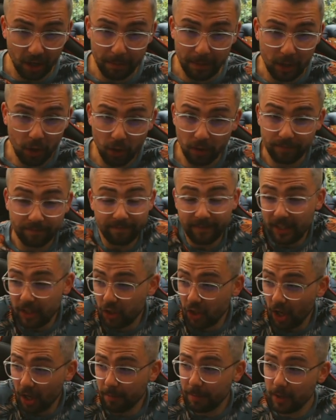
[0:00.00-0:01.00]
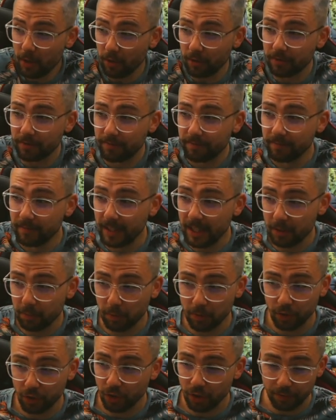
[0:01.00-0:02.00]
to be done. This
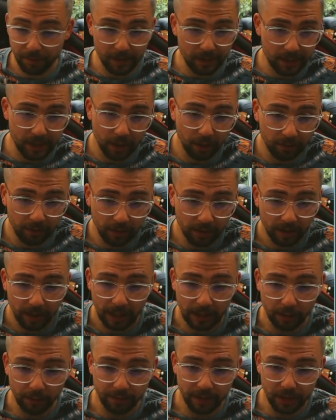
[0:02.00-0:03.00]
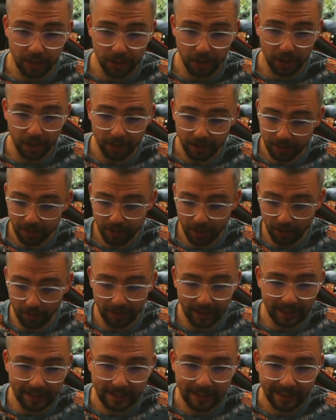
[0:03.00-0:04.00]
one's just for silver. I love you, sir.
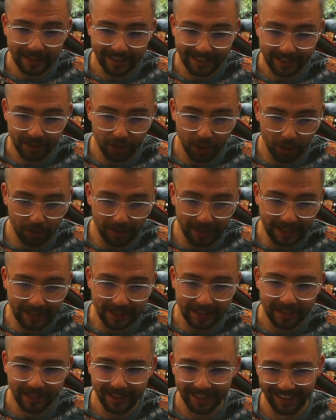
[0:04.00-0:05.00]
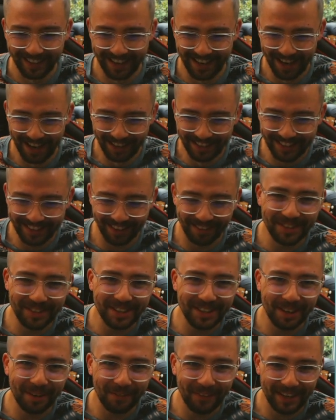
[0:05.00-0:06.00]
Sorry. So I'm just
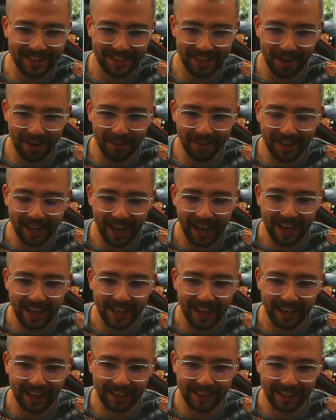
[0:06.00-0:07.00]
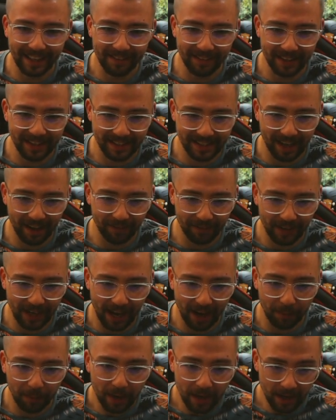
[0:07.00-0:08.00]
going to press OK and leave it as that for
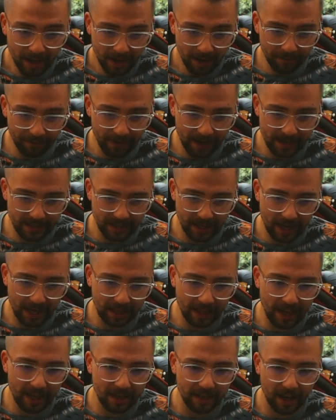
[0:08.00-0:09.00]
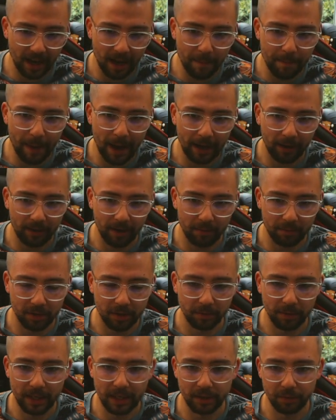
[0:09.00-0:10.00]
now. In fact, I'll add a
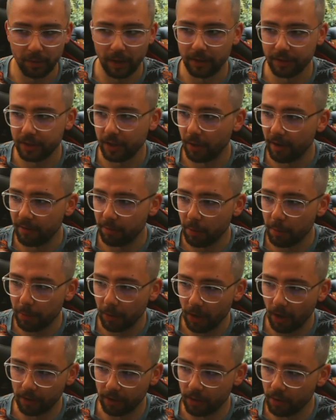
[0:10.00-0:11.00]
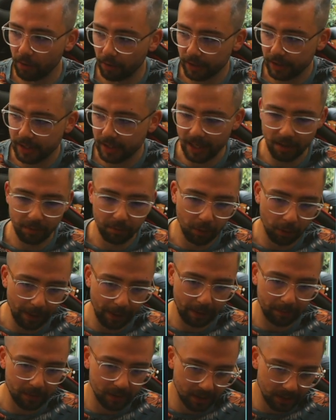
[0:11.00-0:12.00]
background to it as well, so if we put it on another scene, we'll
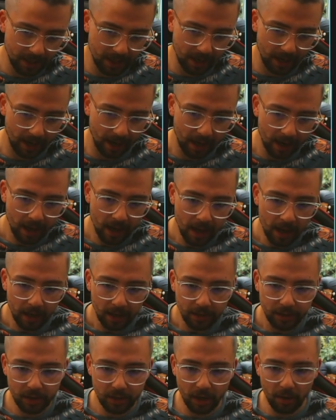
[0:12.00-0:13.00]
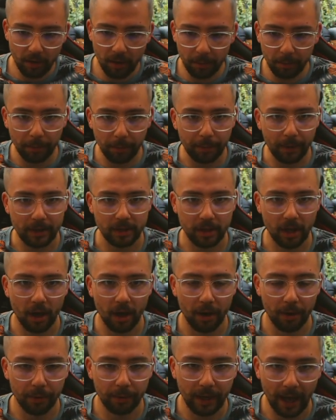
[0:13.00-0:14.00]
be able to see it. So I'm going to press
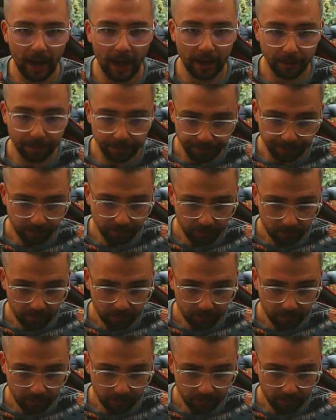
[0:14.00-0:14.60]
OK.